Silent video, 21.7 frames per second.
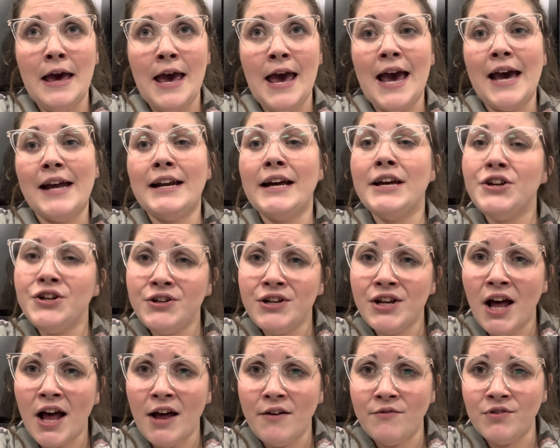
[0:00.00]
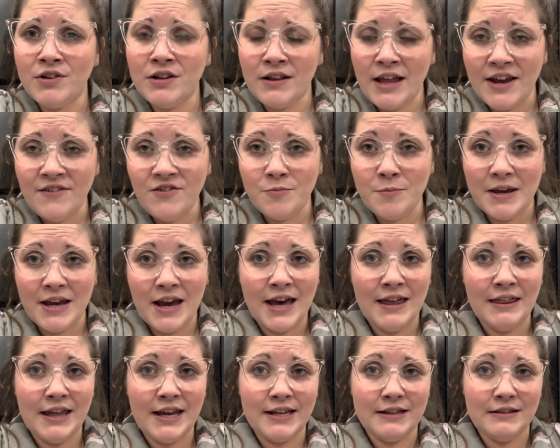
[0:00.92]
and I could not, for the life of me, I
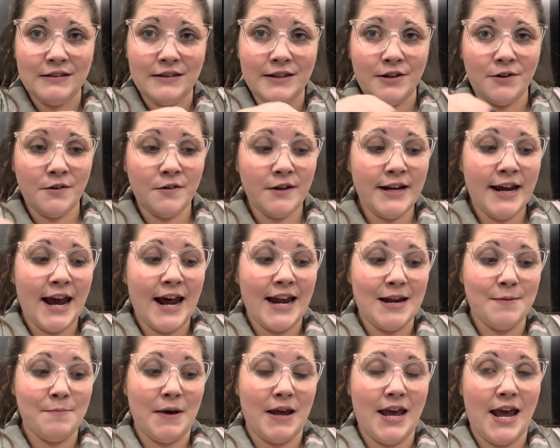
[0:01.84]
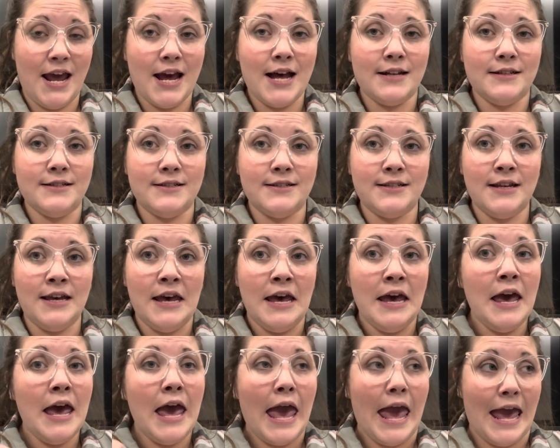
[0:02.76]
like literally had it in my hands
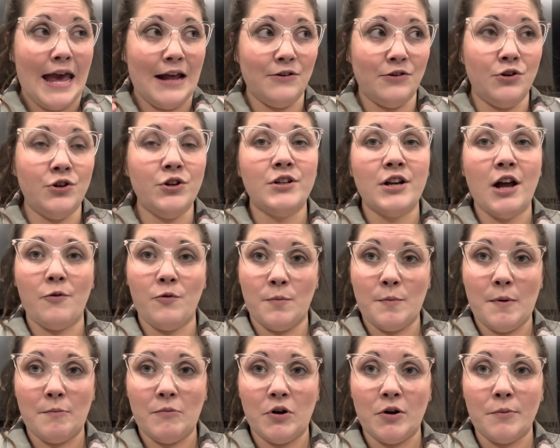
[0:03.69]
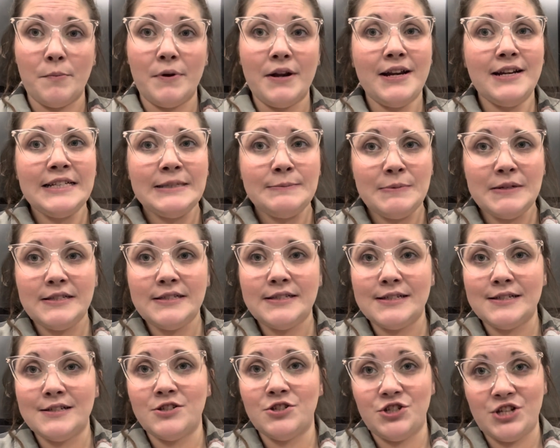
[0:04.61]
and could not remember. But it's been
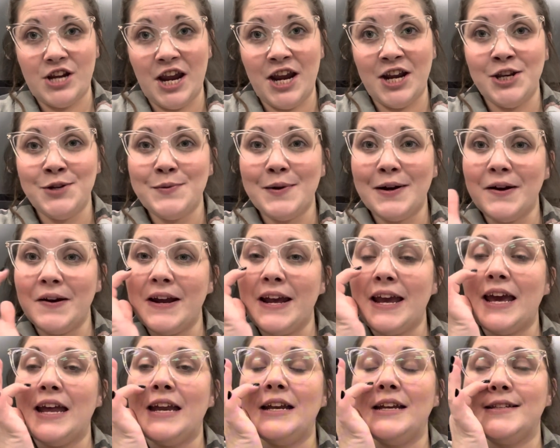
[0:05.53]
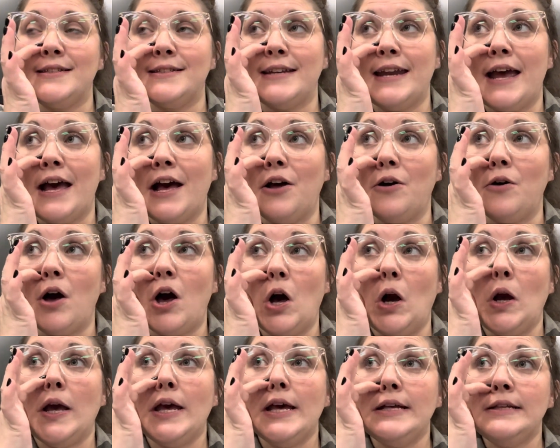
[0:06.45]
since January and it is now
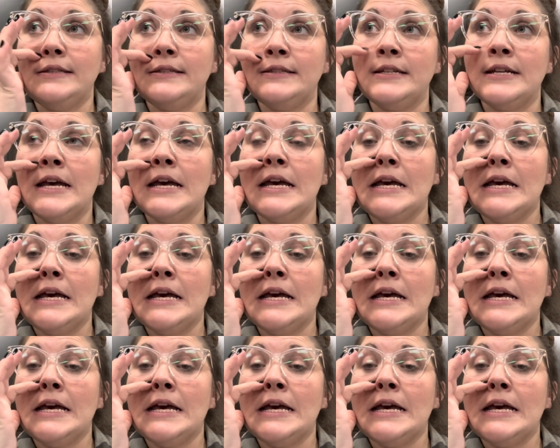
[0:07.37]
August.